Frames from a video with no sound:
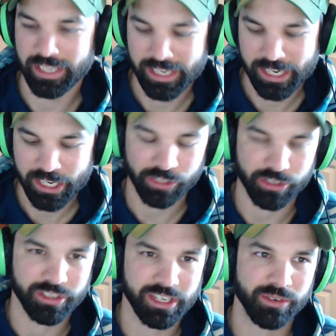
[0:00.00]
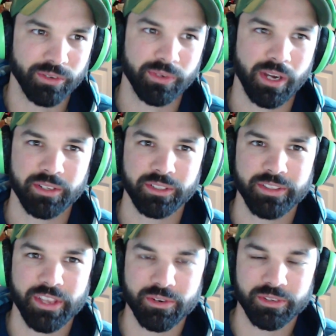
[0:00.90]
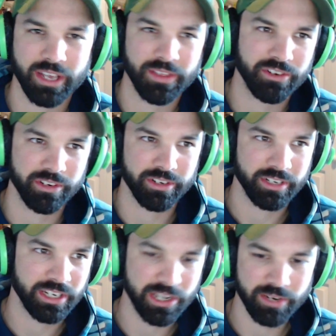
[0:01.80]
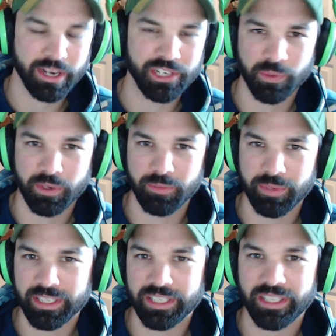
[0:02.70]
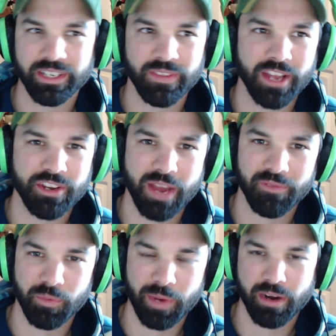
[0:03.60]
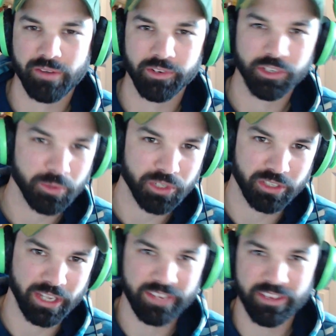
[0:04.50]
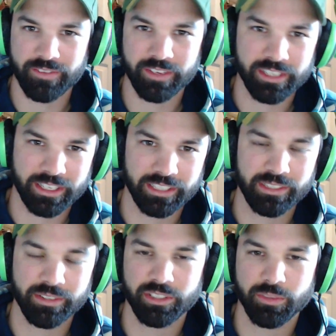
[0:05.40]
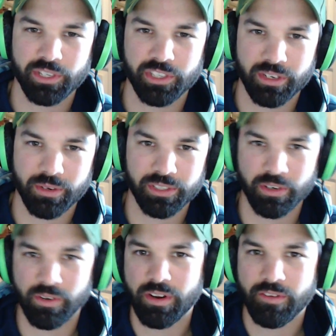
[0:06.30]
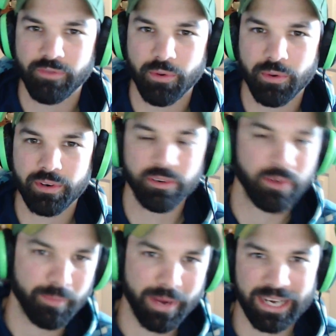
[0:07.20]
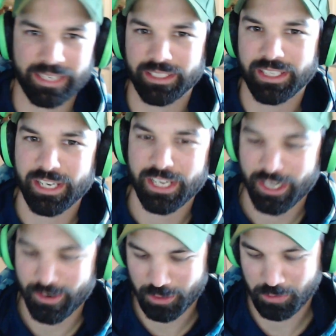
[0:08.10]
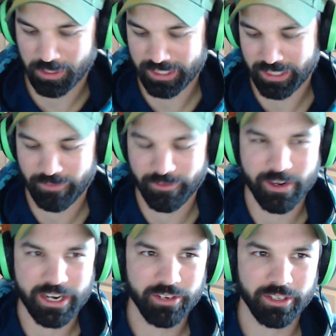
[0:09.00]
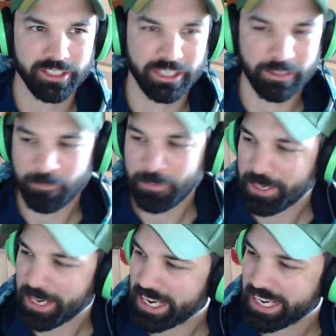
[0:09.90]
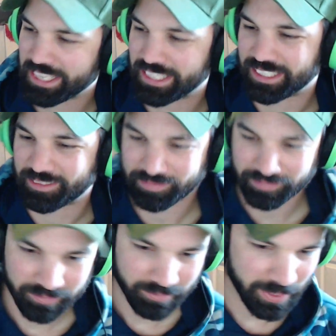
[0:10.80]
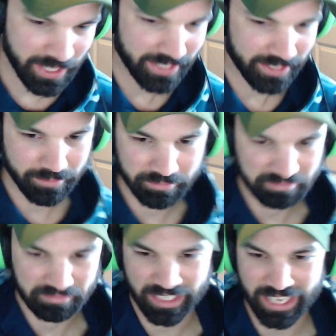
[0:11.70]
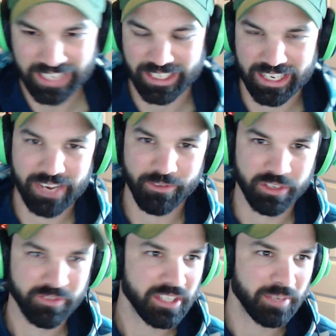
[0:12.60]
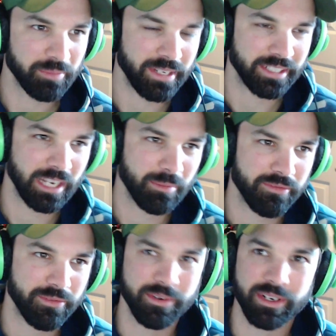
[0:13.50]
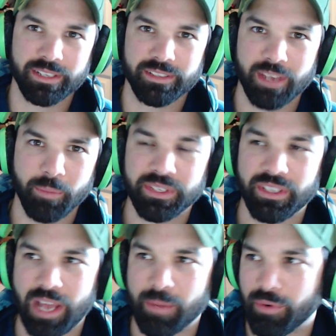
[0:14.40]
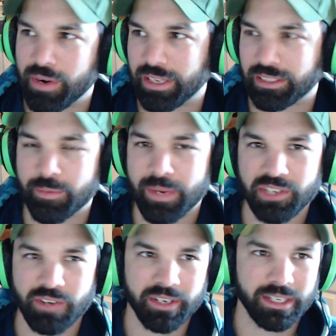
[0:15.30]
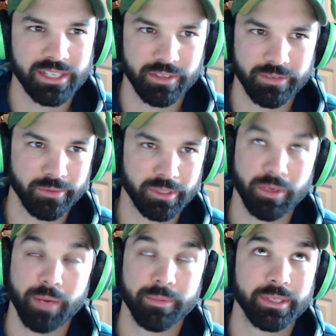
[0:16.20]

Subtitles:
So you set your throttle, and then you set your gear range you want to be in, and then you have your power reverse, which is think of it like a little switch that goes forward back, which was very interesting, because like I said, I'd never driven something like that before, because up until that point the biggest tractor I had driven was probably